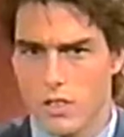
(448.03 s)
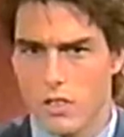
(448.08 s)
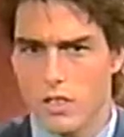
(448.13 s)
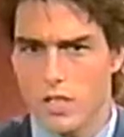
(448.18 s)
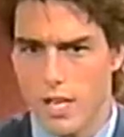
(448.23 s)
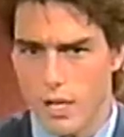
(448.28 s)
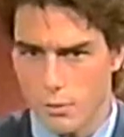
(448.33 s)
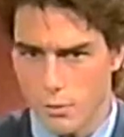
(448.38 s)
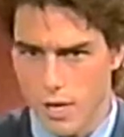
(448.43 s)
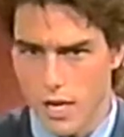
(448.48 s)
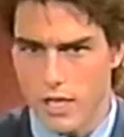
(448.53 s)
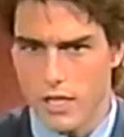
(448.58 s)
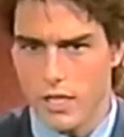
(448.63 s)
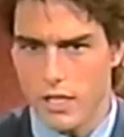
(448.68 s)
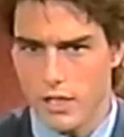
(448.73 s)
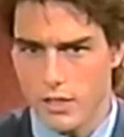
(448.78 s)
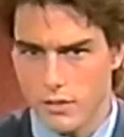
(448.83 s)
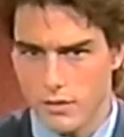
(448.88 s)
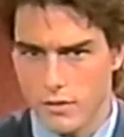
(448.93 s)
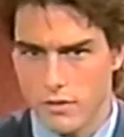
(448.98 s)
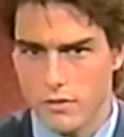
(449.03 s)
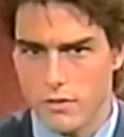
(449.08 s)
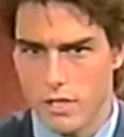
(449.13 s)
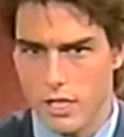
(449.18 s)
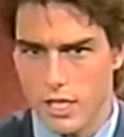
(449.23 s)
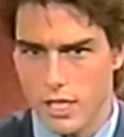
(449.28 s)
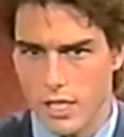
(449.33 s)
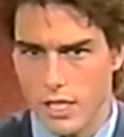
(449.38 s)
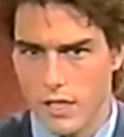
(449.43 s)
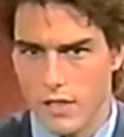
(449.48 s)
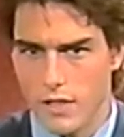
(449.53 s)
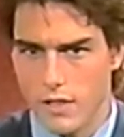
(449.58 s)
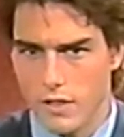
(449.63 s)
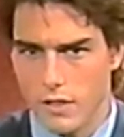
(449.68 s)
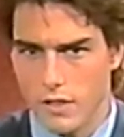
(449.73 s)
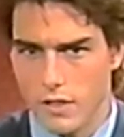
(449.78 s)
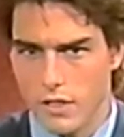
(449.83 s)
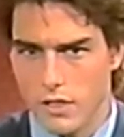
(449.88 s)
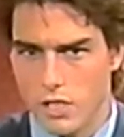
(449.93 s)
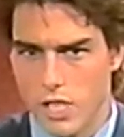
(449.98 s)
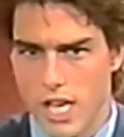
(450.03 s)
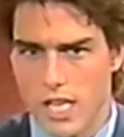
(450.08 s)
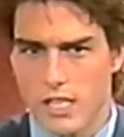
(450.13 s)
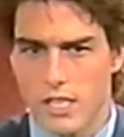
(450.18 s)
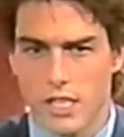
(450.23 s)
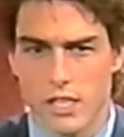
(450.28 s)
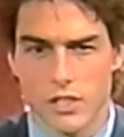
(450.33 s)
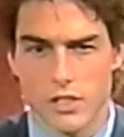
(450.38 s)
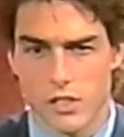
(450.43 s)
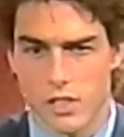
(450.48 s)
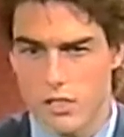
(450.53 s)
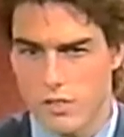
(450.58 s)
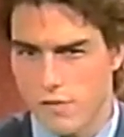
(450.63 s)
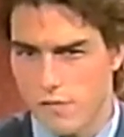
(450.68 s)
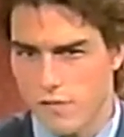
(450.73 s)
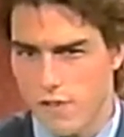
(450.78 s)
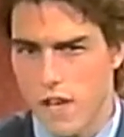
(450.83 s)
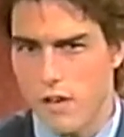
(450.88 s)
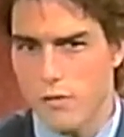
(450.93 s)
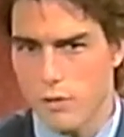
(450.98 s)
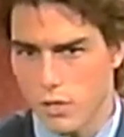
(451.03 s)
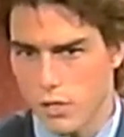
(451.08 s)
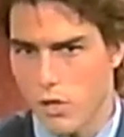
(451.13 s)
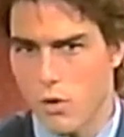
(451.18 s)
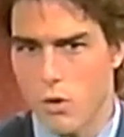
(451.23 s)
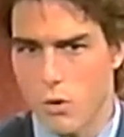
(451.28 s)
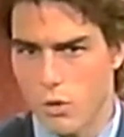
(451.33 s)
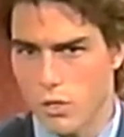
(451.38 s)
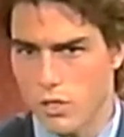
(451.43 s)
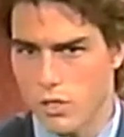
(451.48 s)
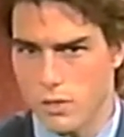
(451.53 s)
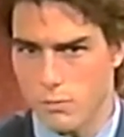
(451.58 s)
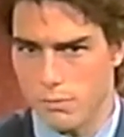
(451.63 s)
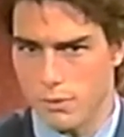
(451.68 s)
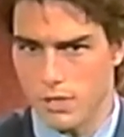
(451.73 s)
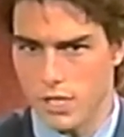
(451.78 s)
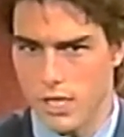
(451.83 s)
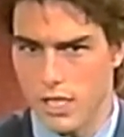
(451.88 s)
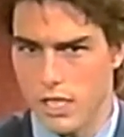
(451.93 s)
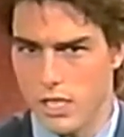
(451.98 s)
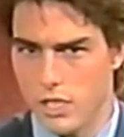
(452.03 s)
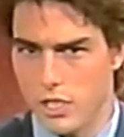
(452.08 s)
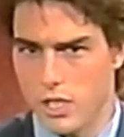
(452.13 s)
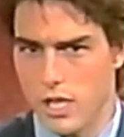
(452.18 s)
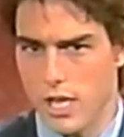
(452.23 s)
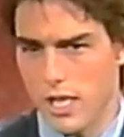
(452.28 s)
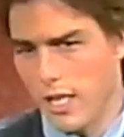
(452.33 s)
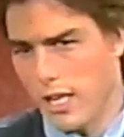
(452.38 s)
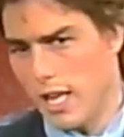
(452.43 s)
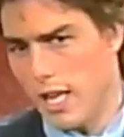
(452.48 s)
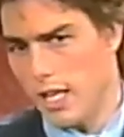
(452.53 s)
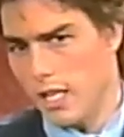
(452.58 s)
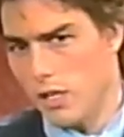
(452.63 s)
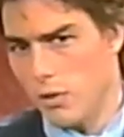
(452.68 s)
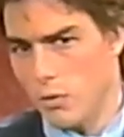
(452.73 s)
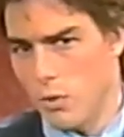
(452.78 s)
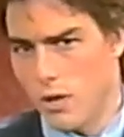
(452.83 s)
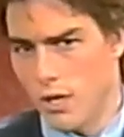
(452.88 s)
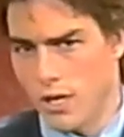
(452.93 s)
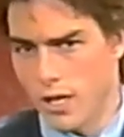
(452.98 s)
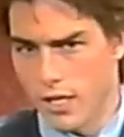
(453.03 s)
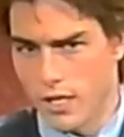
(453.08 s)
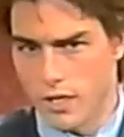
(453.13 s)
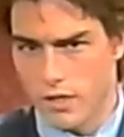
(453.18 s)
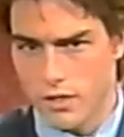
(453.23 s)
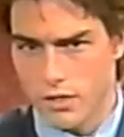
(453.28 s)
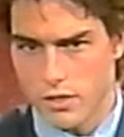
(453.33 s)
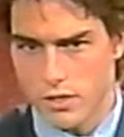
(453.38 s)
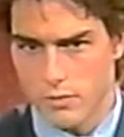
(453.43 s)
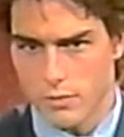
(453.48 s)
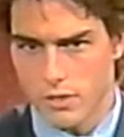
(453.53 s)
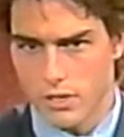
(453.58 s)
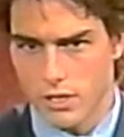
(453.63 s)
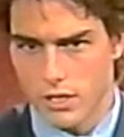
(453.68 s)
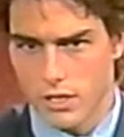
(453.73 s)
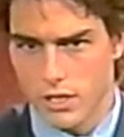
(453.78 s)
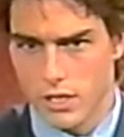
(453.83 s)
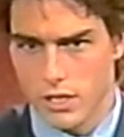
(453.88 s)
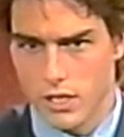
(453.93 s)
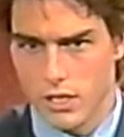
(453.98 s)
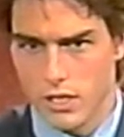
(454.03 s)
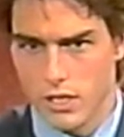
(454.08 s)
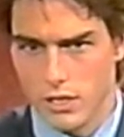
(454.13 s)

Yeah, Randy. Jack Nicklaus's favorite course to play. He shot an 81 on it or something like that.